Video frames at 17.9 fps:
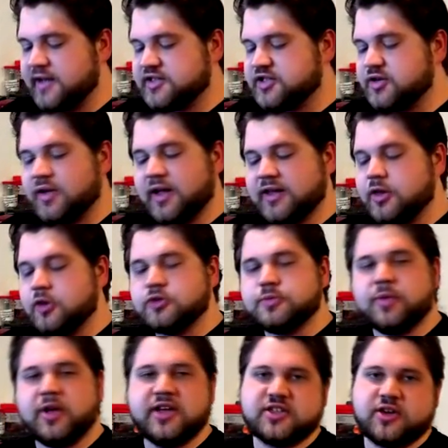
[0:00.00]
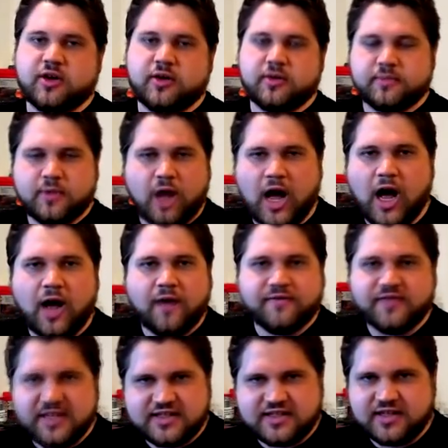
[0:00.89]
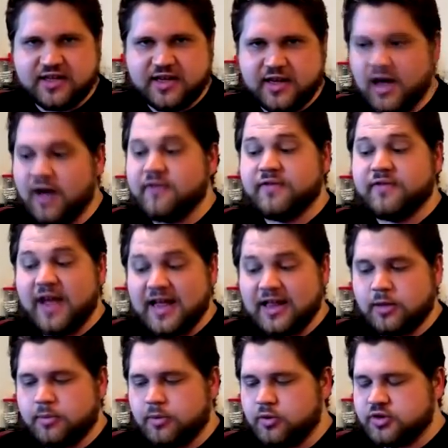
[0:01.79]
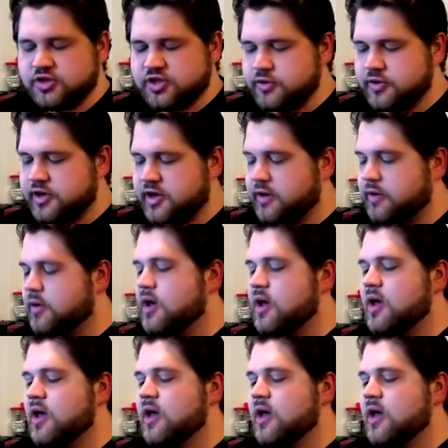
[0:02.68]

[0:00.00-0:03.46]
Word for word: So, like, those plays are obviously available to you.